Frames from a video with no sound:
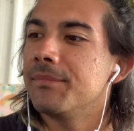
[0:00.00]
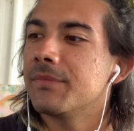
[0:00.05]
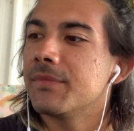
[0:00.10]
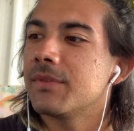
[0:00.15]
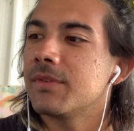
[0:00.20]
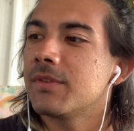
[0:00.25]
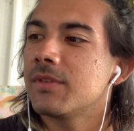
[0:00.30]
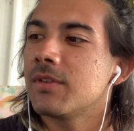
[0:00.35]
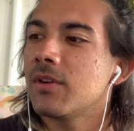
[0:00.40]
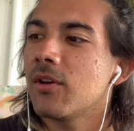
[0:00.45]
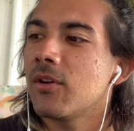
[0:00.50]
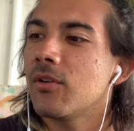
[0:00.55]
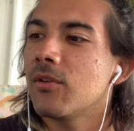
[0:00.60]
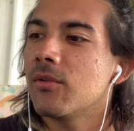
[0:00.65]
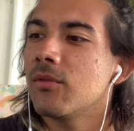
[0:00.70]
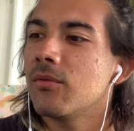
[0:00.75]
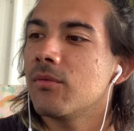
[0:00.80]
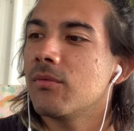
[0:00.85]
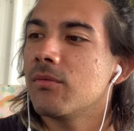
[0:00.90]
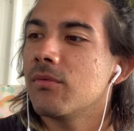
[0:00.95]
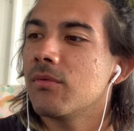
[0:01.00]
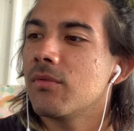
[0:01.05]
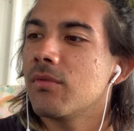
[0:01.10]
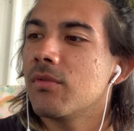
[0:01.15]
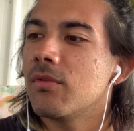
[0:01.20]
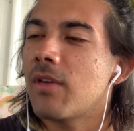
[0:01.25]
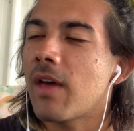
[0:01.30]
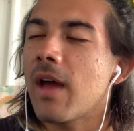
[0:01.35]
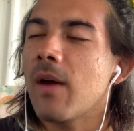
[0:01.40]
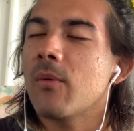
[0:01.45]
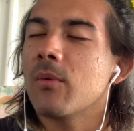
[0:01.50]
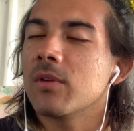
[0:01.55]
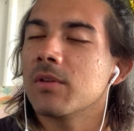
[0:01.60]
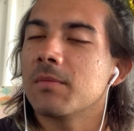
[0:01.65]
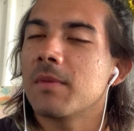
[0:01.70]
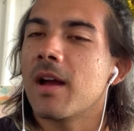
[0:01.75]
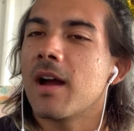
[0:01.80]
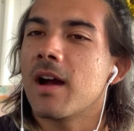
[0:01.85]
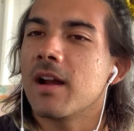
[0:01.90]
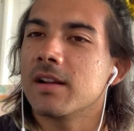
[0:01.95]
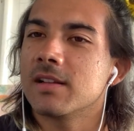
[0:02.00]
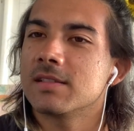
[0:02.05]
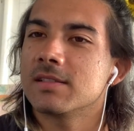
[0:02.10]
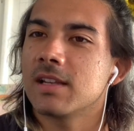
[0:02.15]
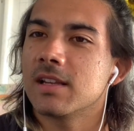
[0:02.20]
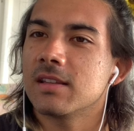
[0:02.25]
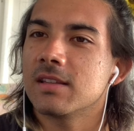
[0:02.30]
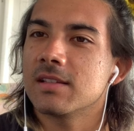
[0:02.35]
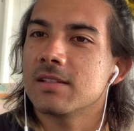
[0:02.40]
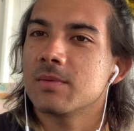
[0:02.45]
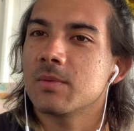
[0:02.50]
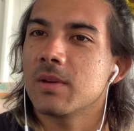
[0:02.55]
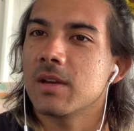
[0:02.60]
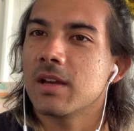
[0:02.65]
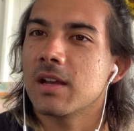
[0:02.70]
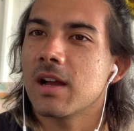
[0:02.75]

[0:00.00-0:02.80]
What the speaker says: So that was my artist date this week.